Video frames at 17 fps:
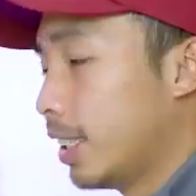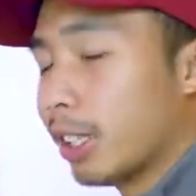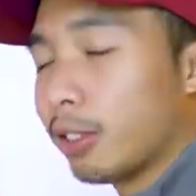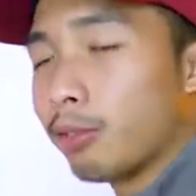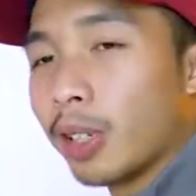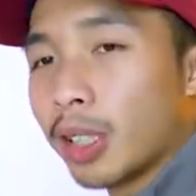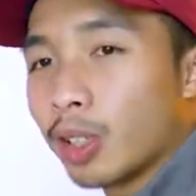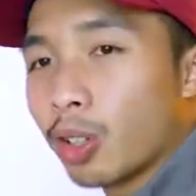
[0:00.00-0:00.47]
is
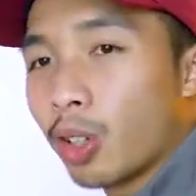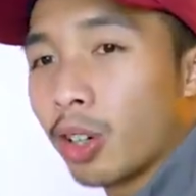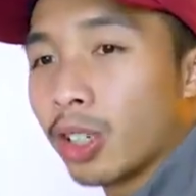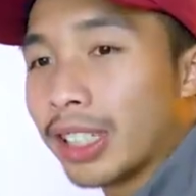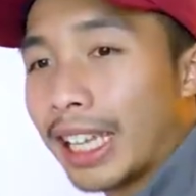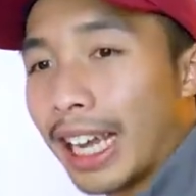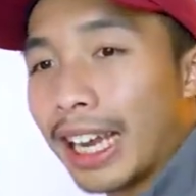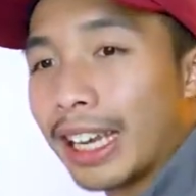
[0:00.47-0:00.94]
it
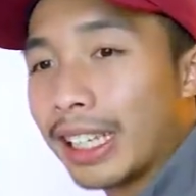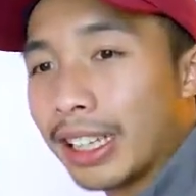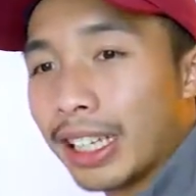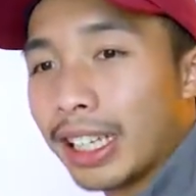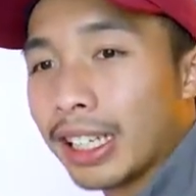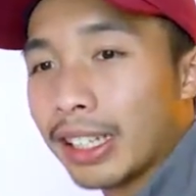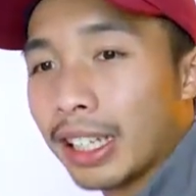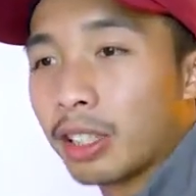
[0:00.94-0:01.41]
restores
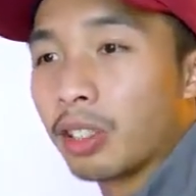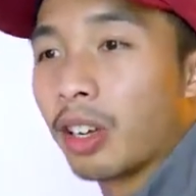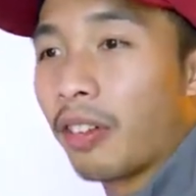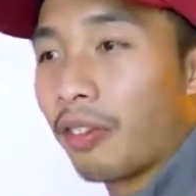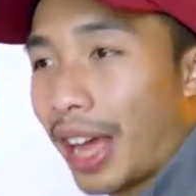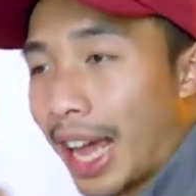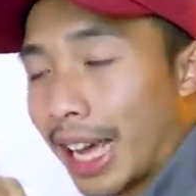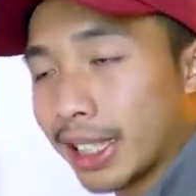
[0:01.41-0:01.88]
anything that you
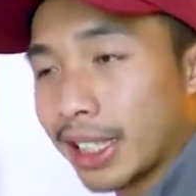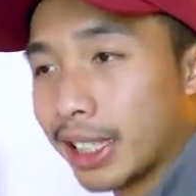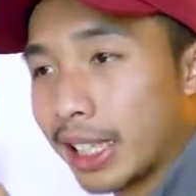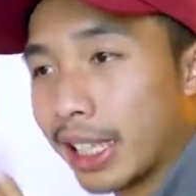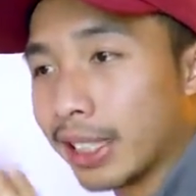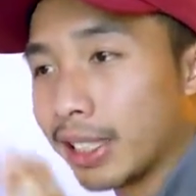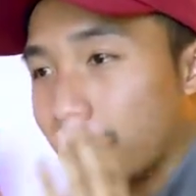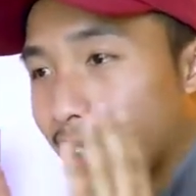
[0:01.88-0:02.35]
have
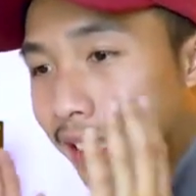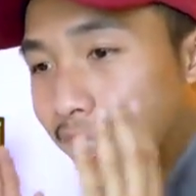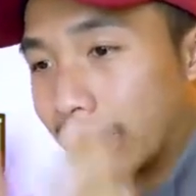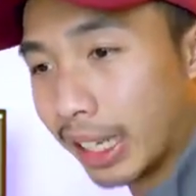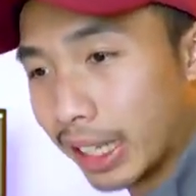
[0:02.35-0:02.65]
accidentally